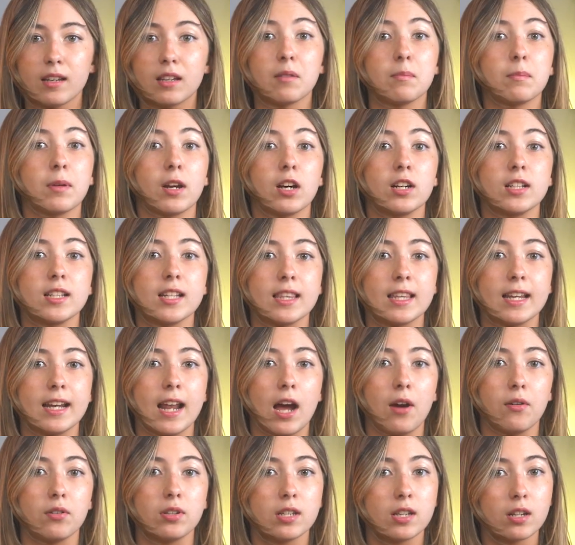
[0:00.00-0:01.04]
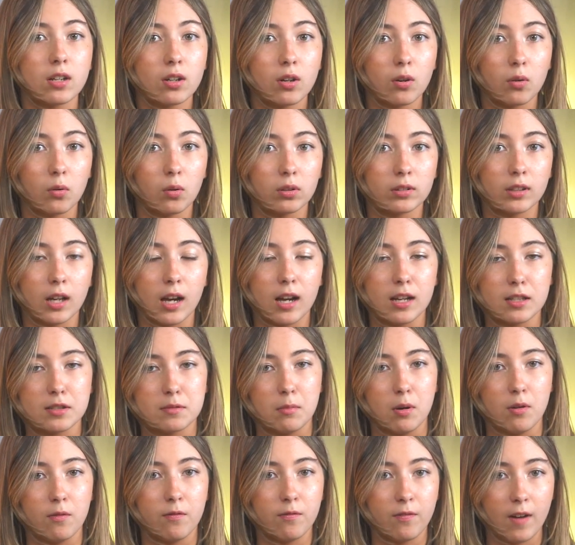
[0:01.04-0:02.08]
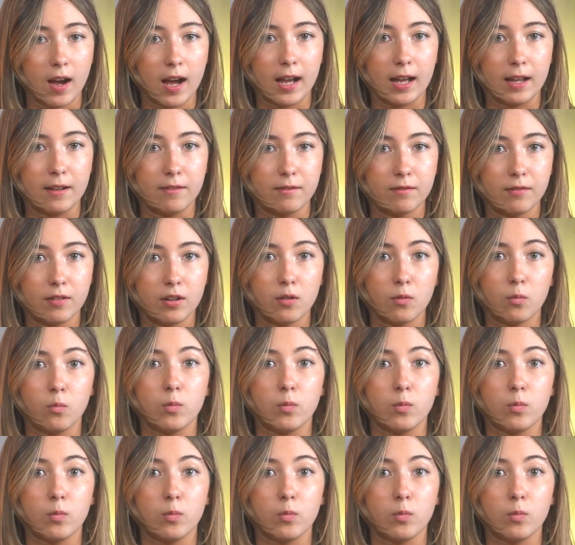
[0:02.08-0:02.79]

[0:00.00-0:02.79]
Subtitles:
compared to the now year-old Osmo 5,